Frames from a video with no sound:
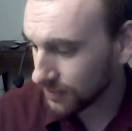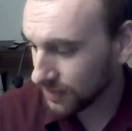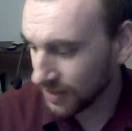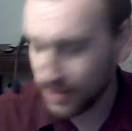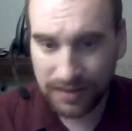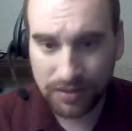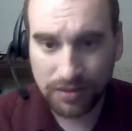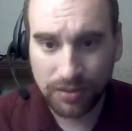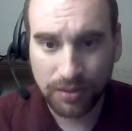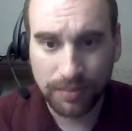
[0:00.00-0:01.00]
And I
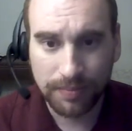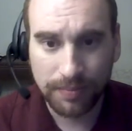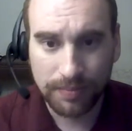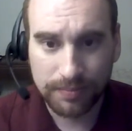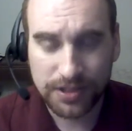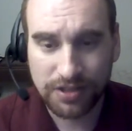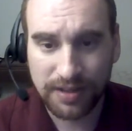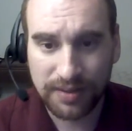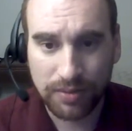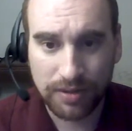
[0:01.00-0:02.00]
do a bunch of
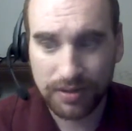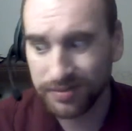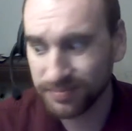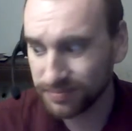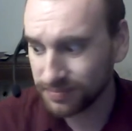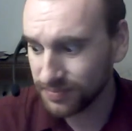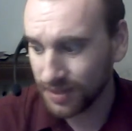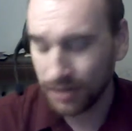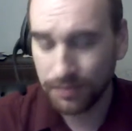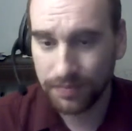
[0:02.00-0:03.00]
legwork on,
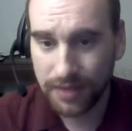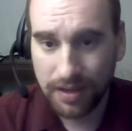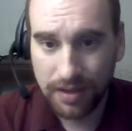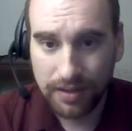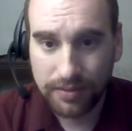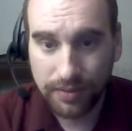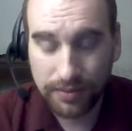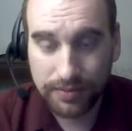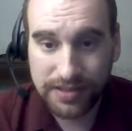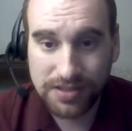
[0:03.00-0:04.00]

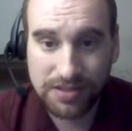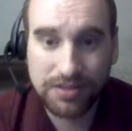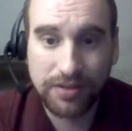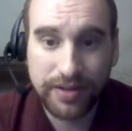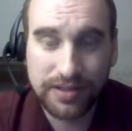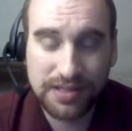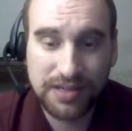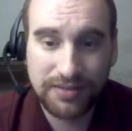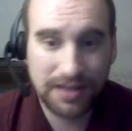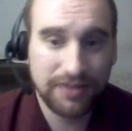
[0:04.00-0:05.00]
well, let's just look at
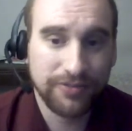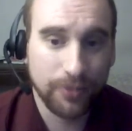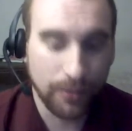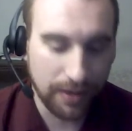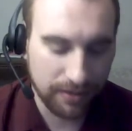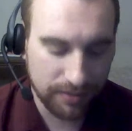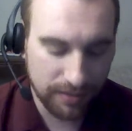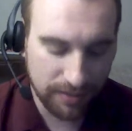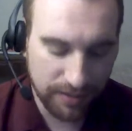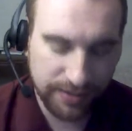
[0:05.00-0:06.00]
Stephen King for a while.
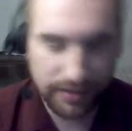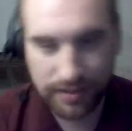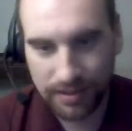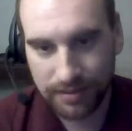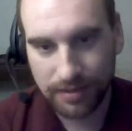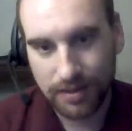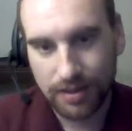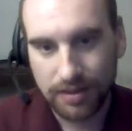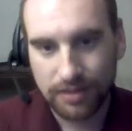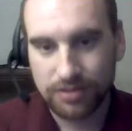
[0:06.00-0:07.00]
And let's look at
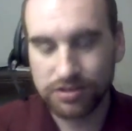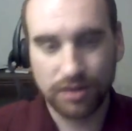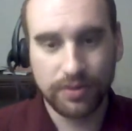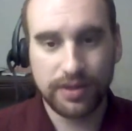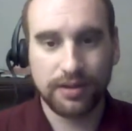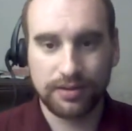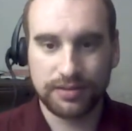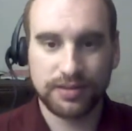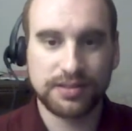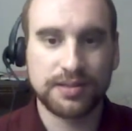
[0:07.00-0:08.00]
Joe Hill. And
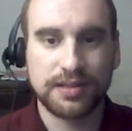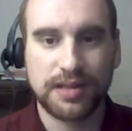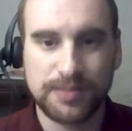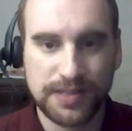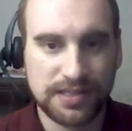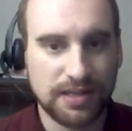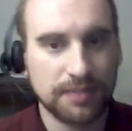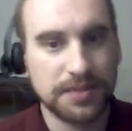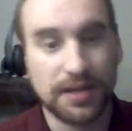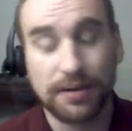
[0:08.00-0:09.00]
let's look at S.P.
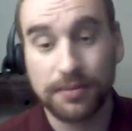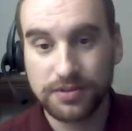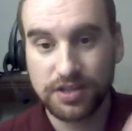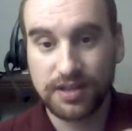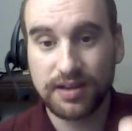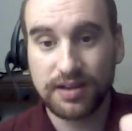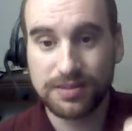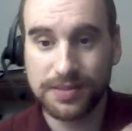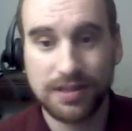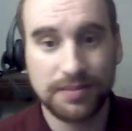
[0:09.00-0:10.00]
Santel. Check out
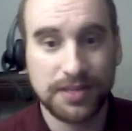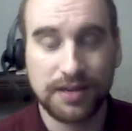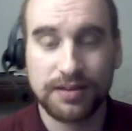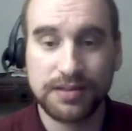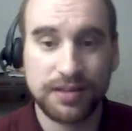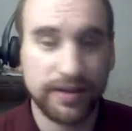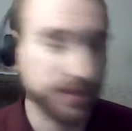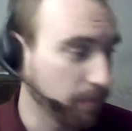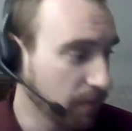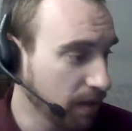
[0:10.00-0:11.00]
S.P. Santel. He's awesome.